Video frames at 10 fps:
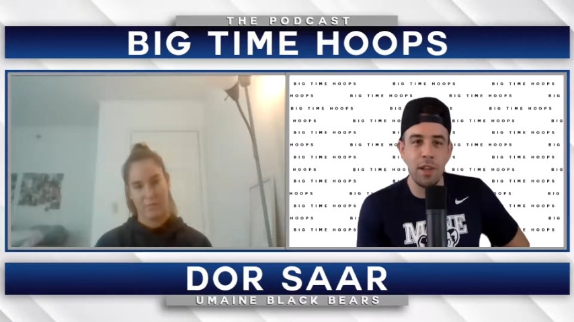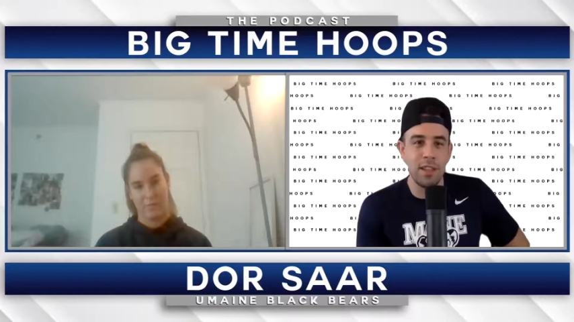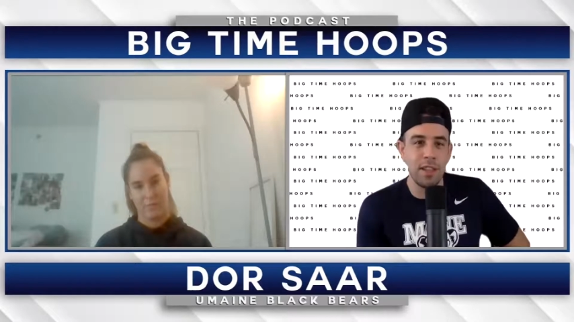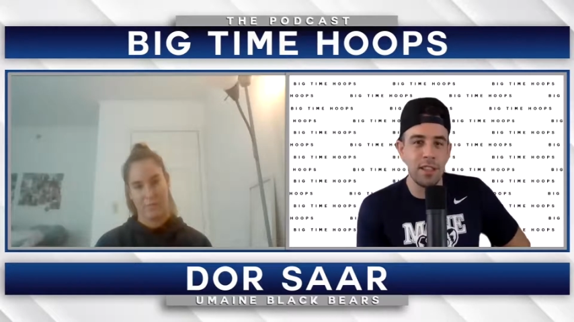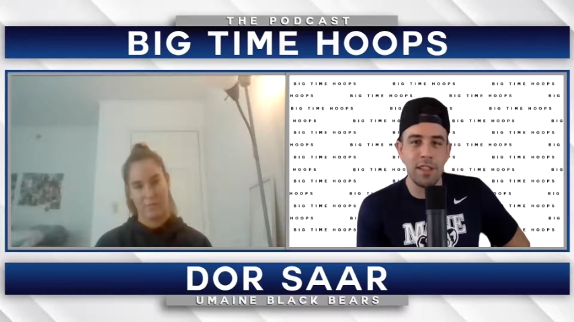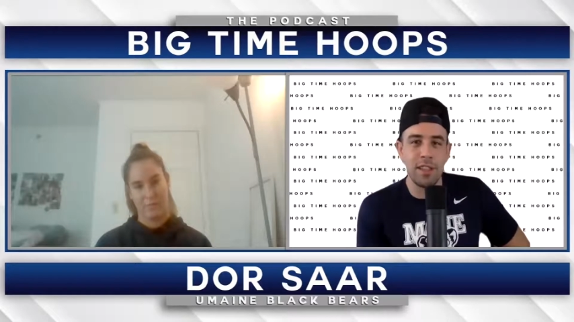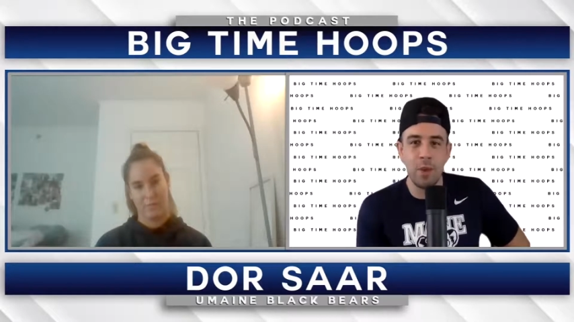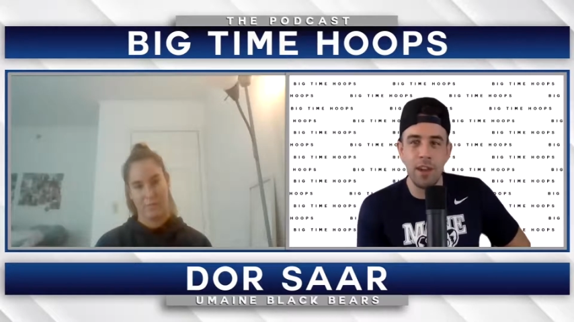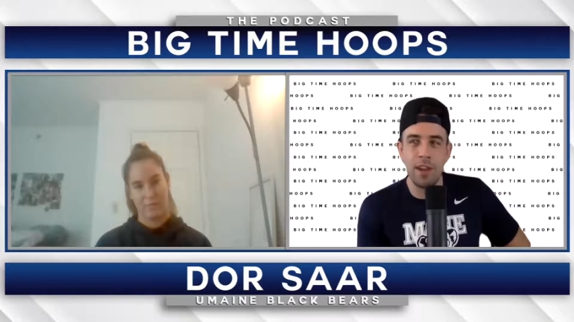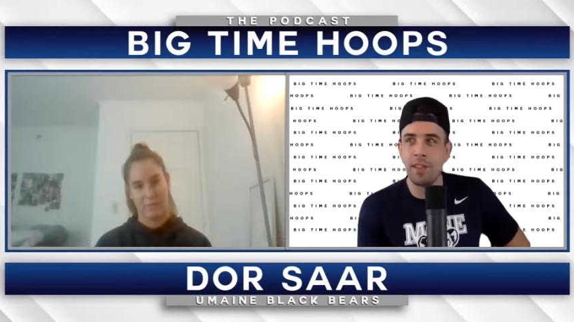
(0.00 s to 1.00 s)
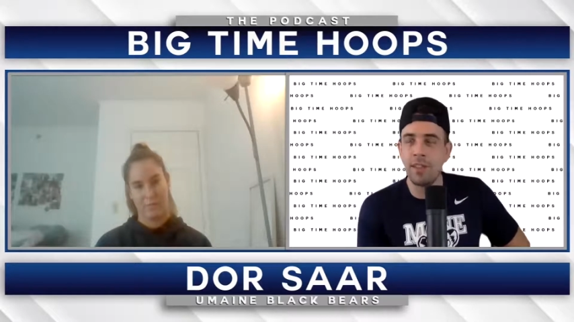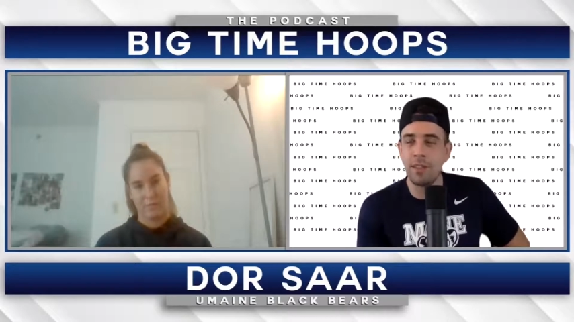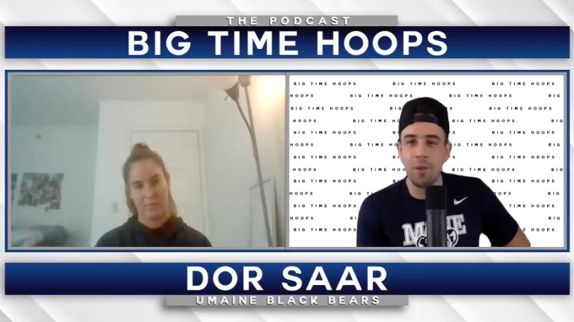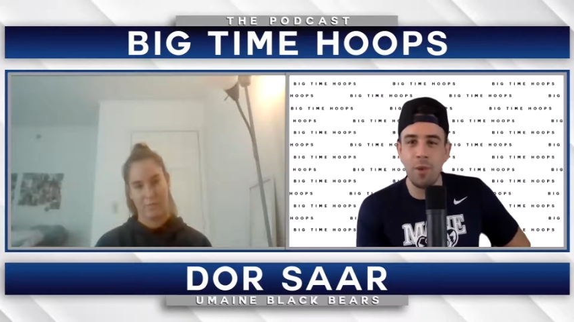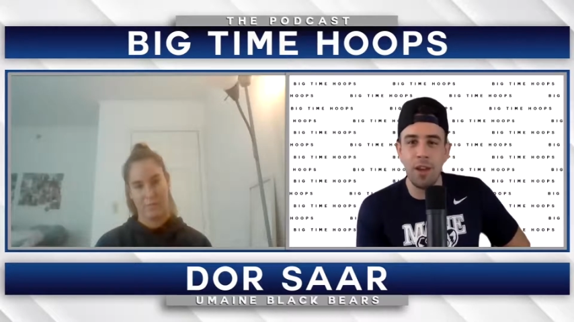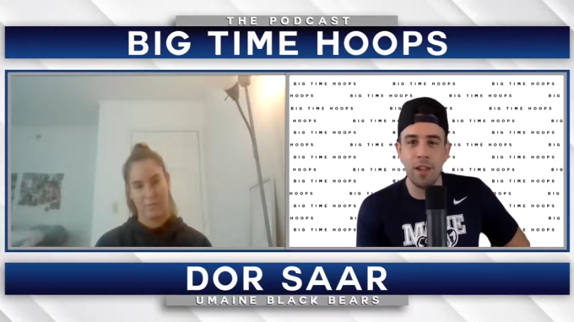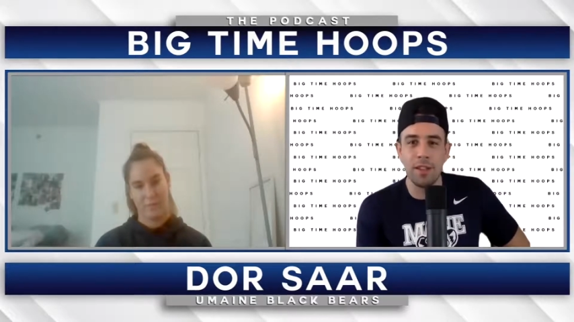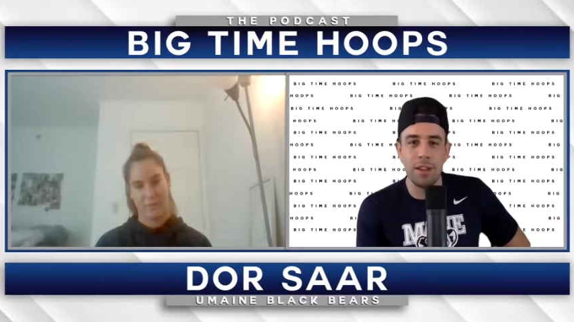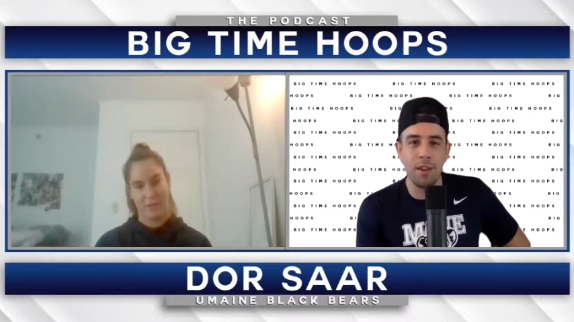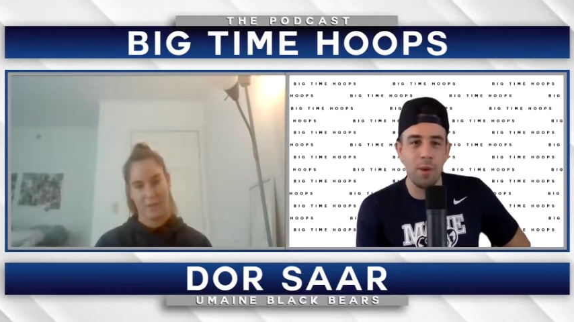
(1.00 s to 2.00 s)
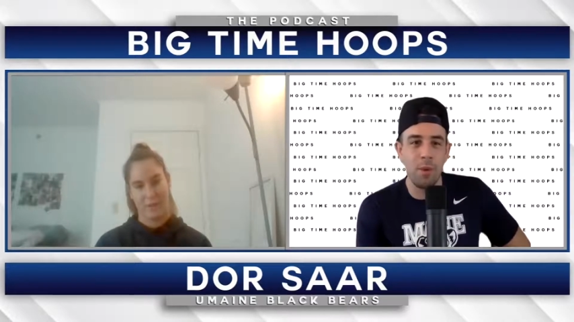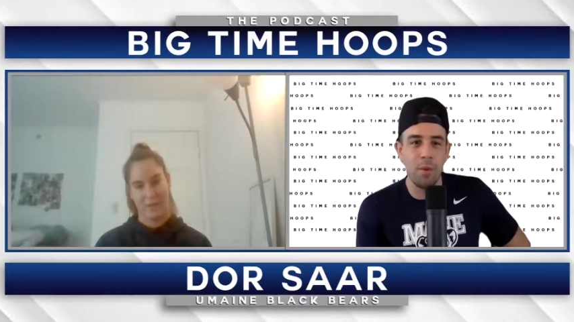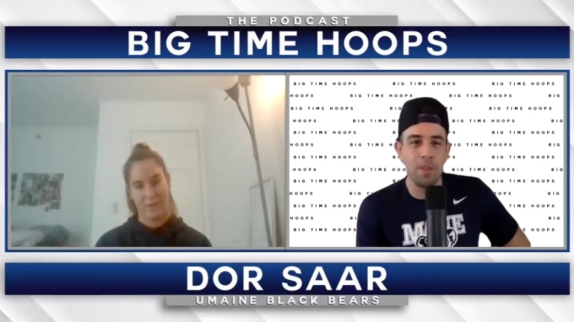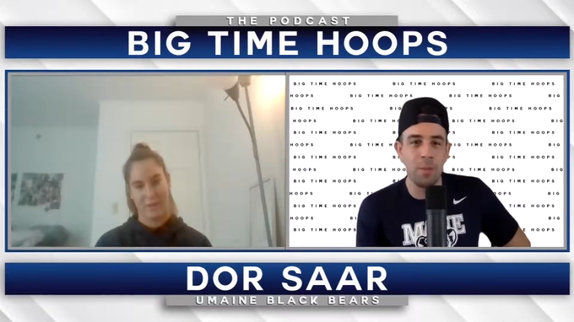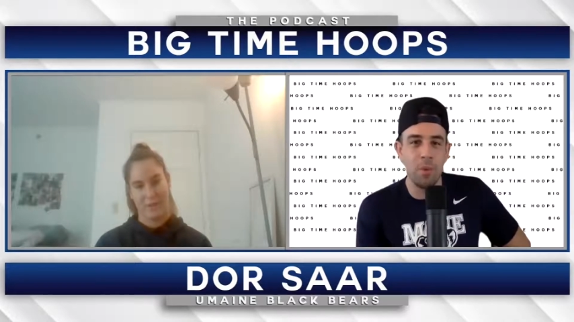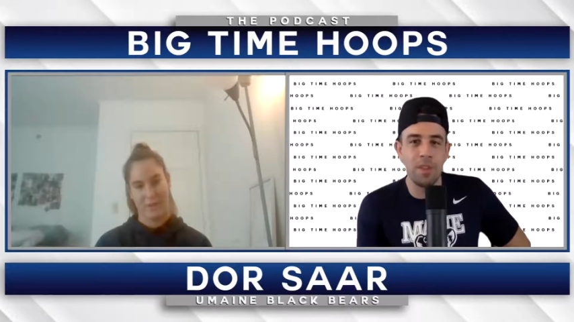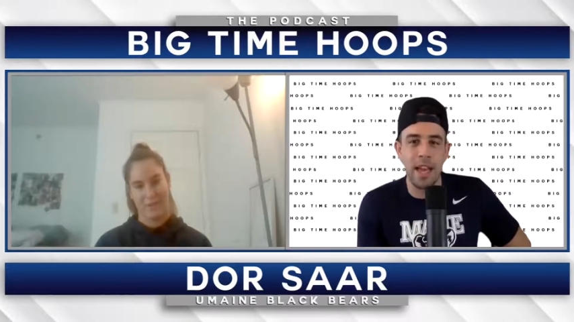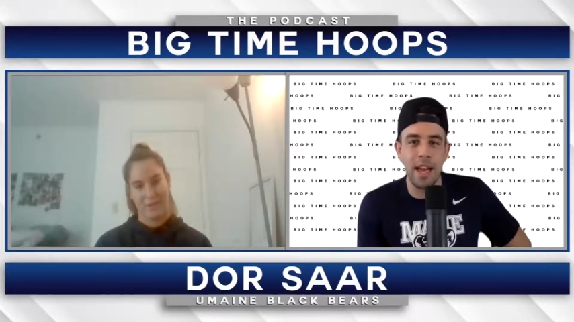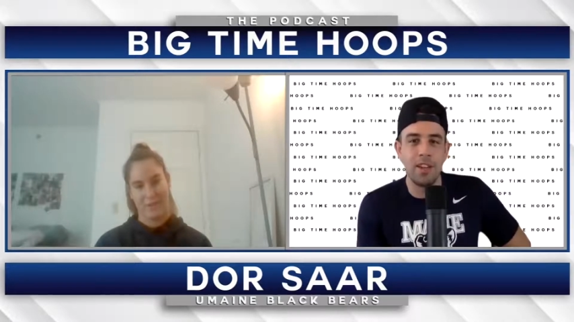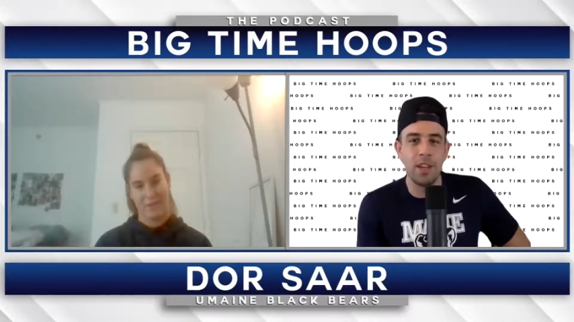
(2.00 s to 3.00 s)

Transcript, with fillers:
Speaker 1: That's that's that's quite a distance away. So what was what was that